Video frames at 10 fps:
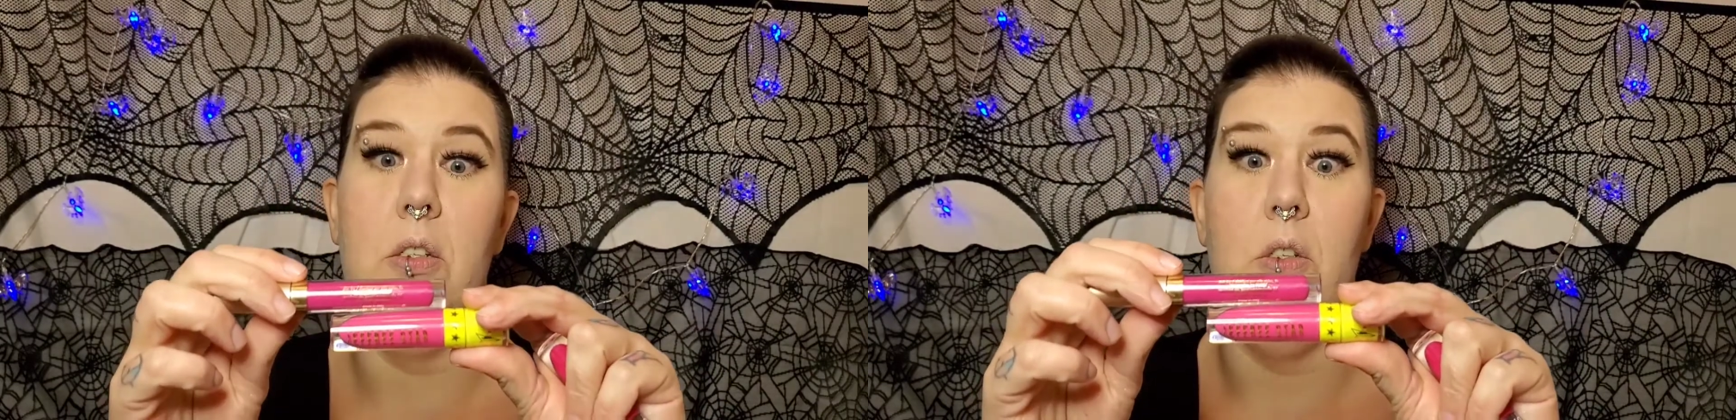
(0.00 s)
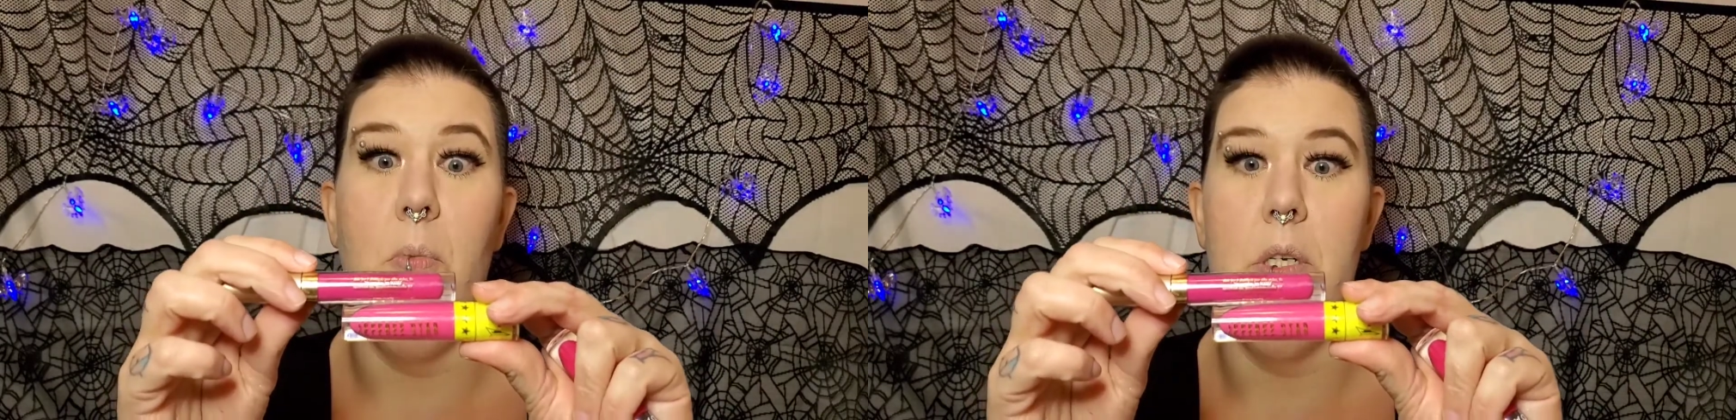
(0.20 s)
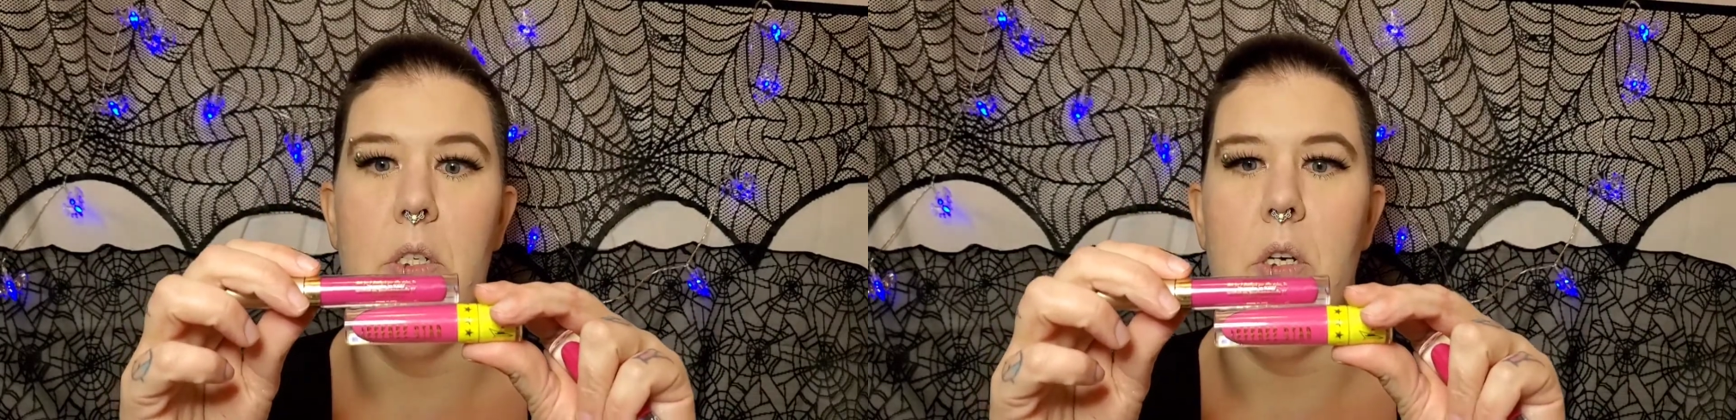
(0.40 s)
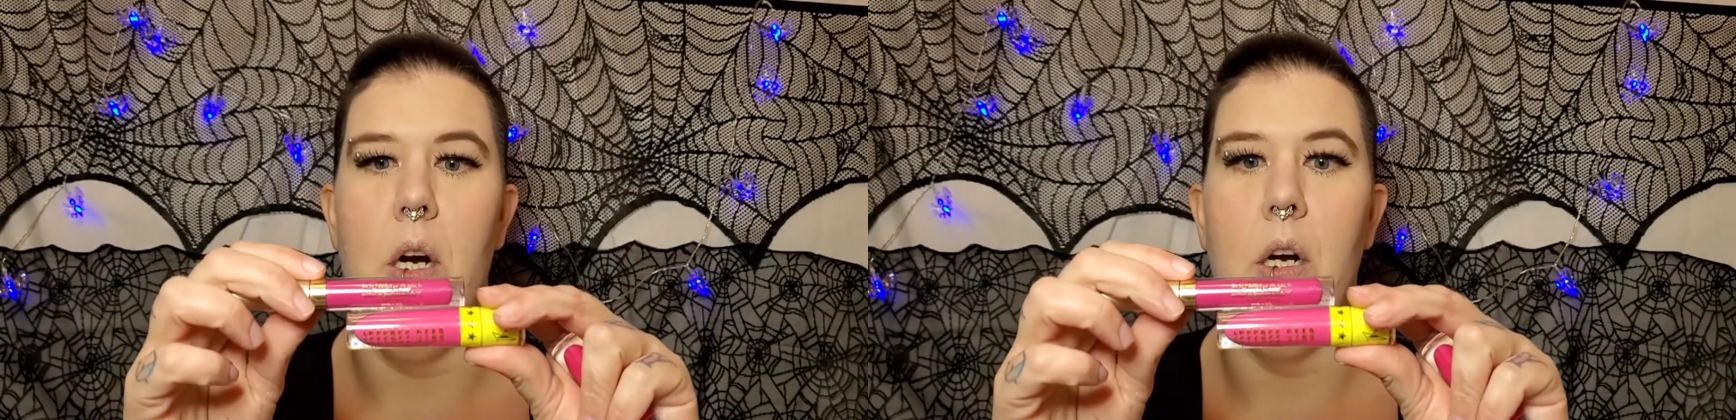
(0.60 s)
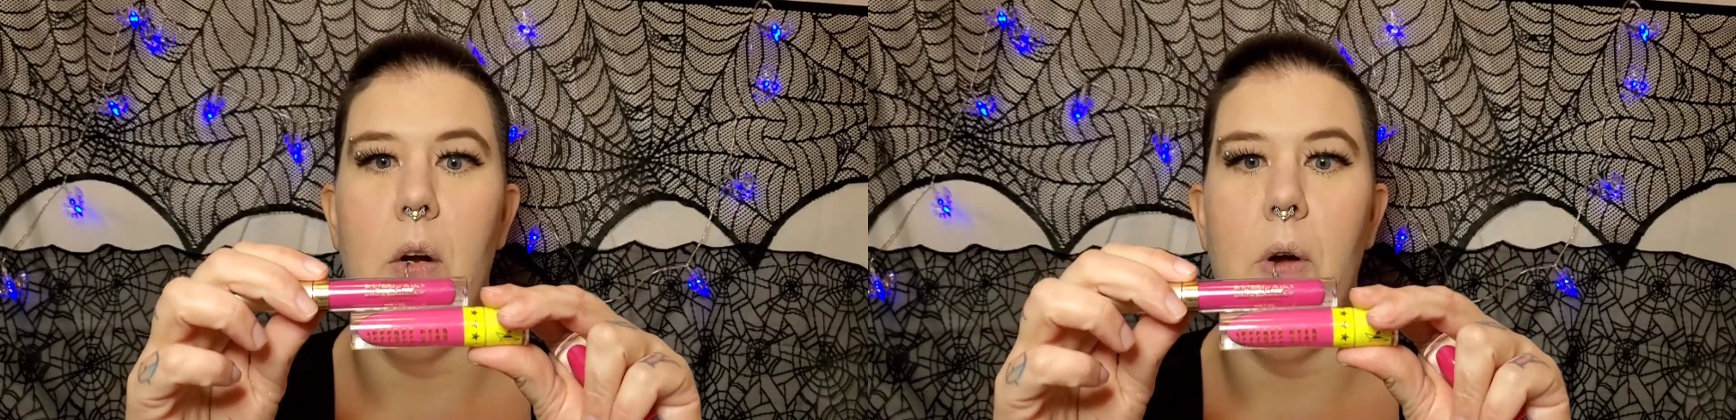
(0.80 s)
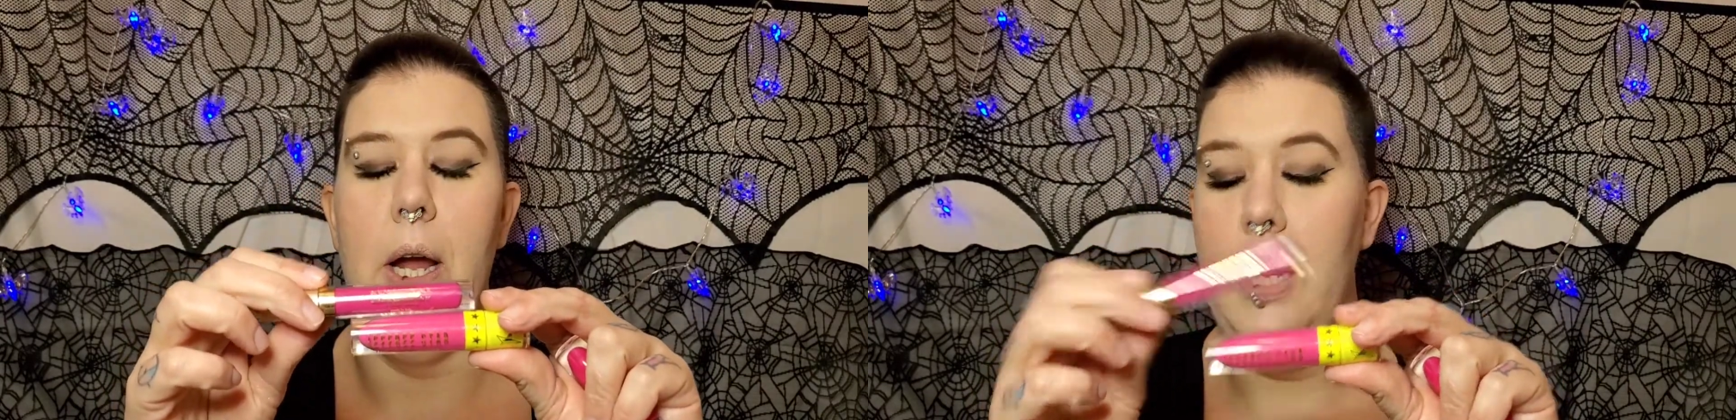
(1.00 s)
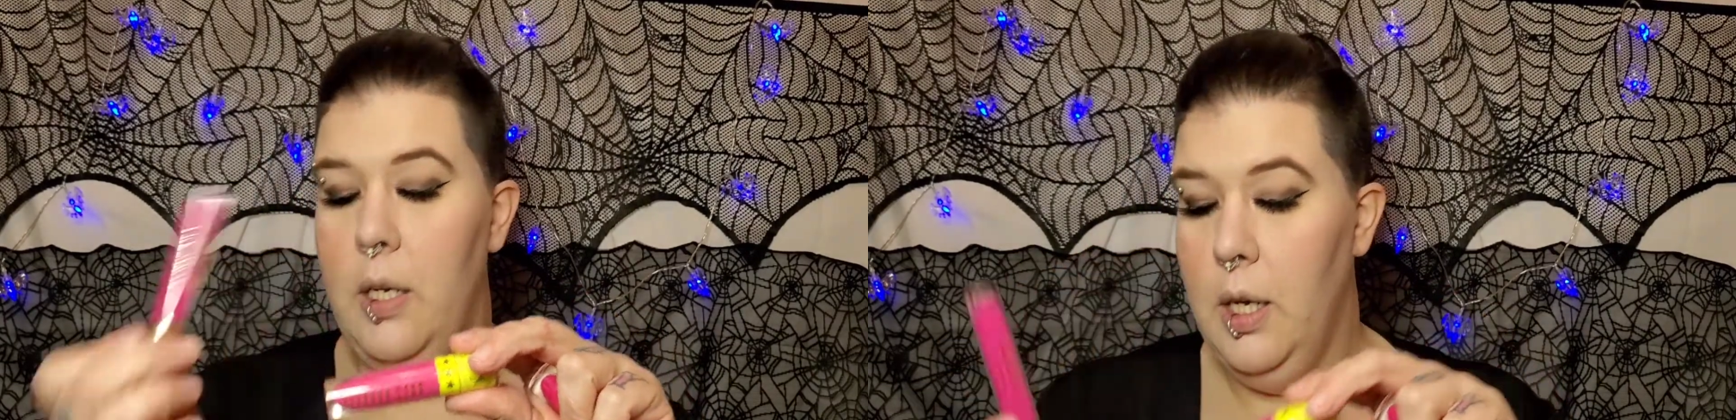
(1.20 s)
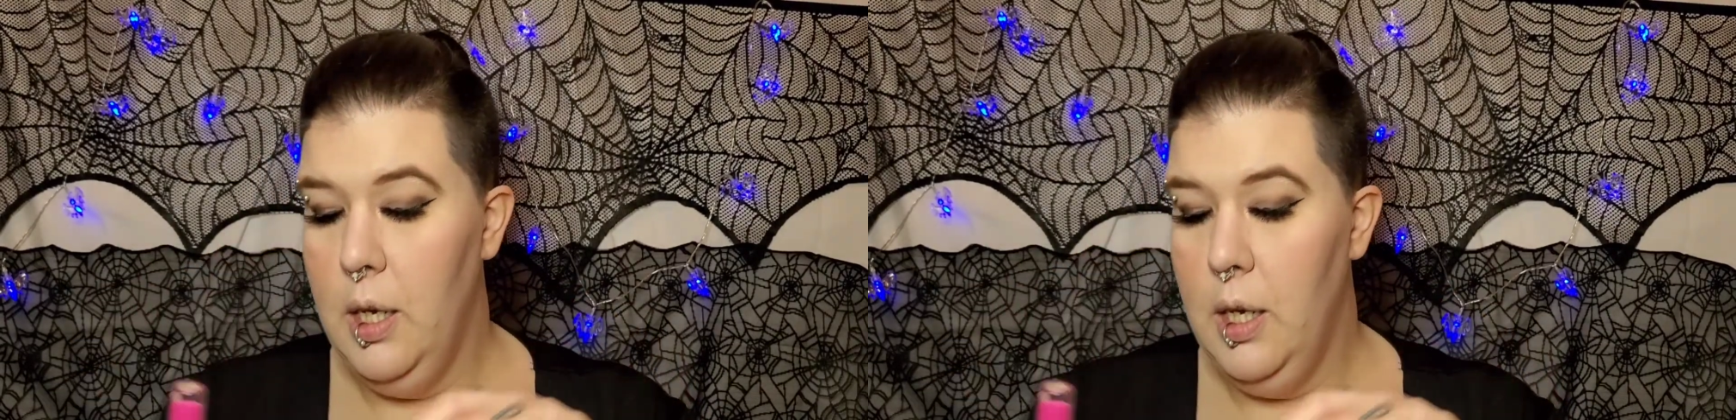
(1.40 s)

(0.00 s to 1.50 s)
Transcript: so much darker, right?